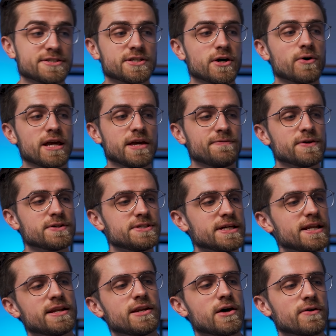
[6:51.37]
so if you
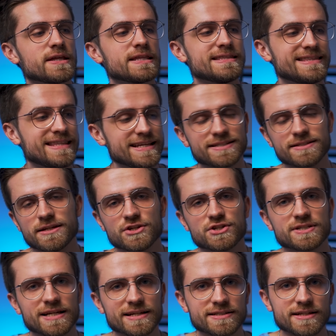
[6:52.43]
didn't know that these
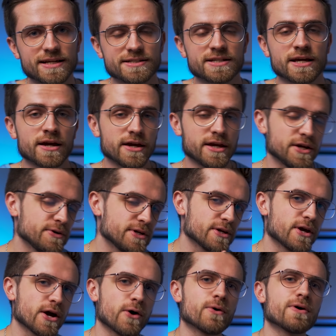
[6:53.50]
niches exist, here you
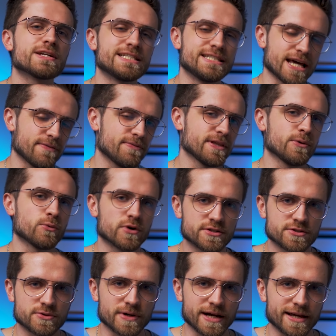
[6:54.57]
go, definitely
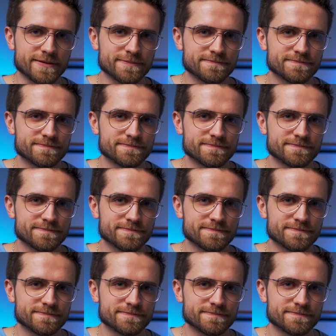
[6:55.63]
worth trying.